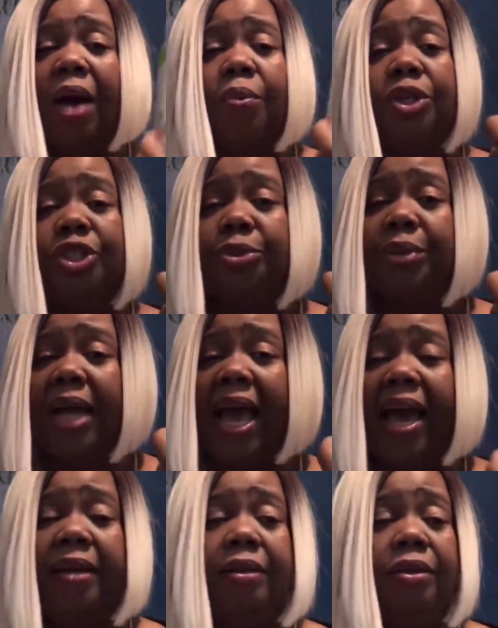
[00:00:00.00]
I wish you would
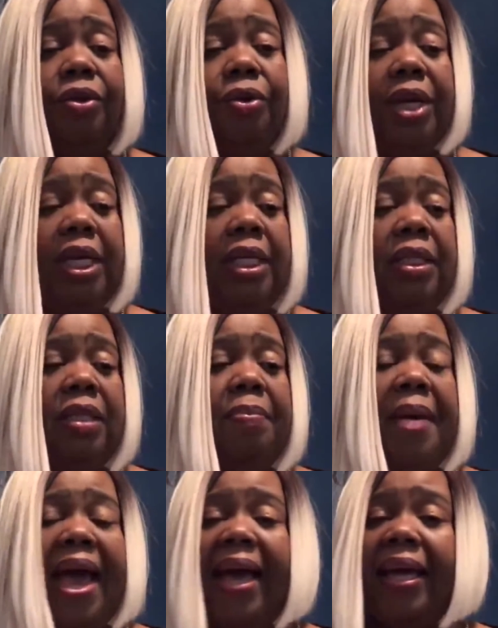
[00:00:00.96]
add greens
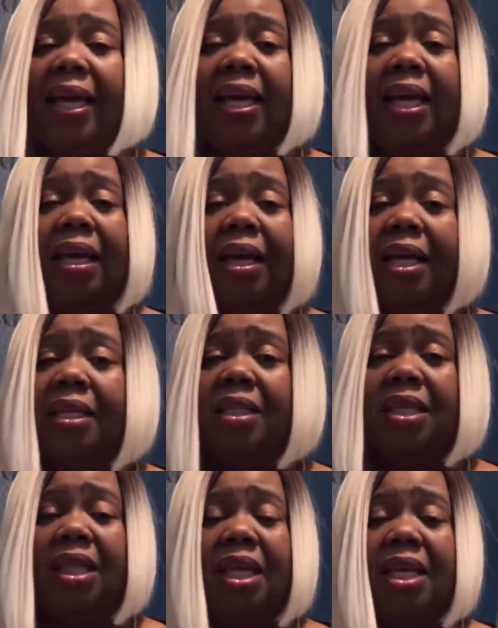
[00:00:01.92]
back
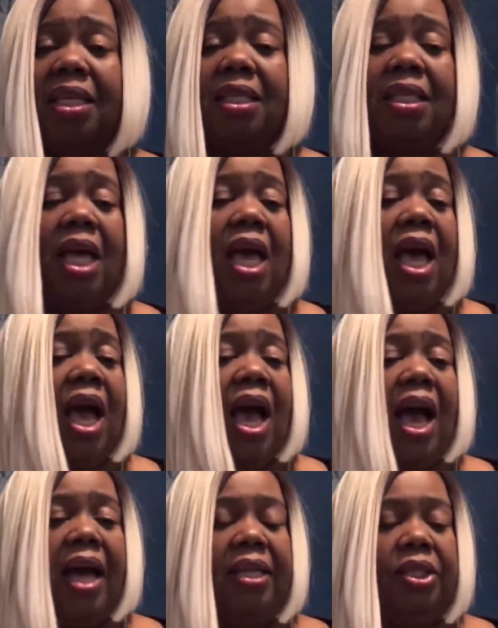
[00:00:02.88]
into this.
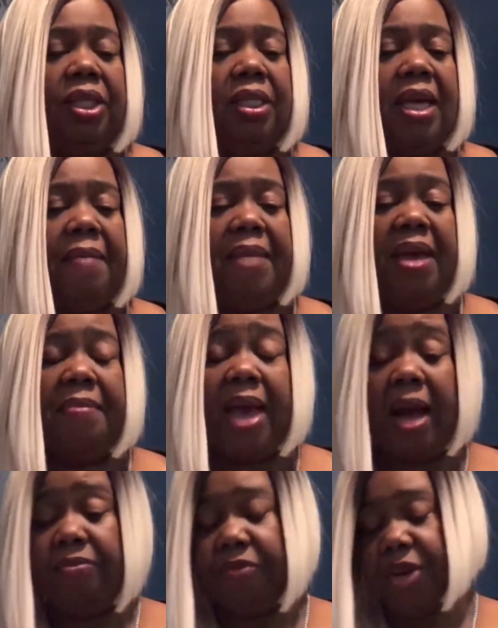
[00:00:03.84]
And maybe
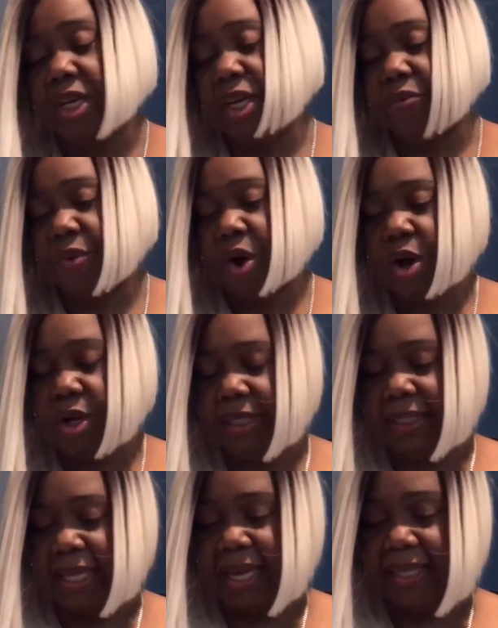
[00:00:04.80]
I'm reading it wrong,
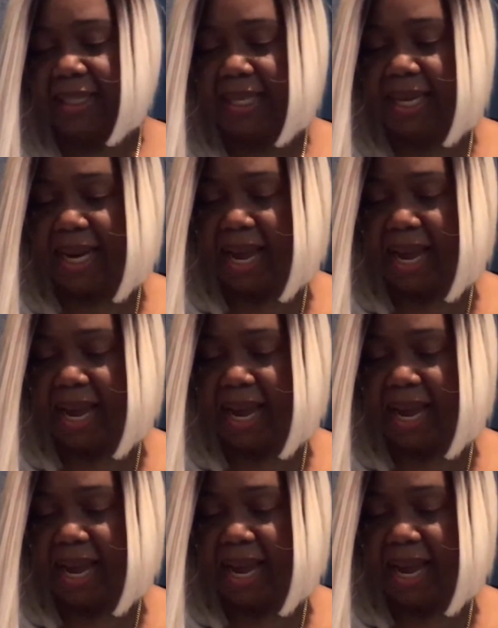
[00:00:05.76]
because like I said,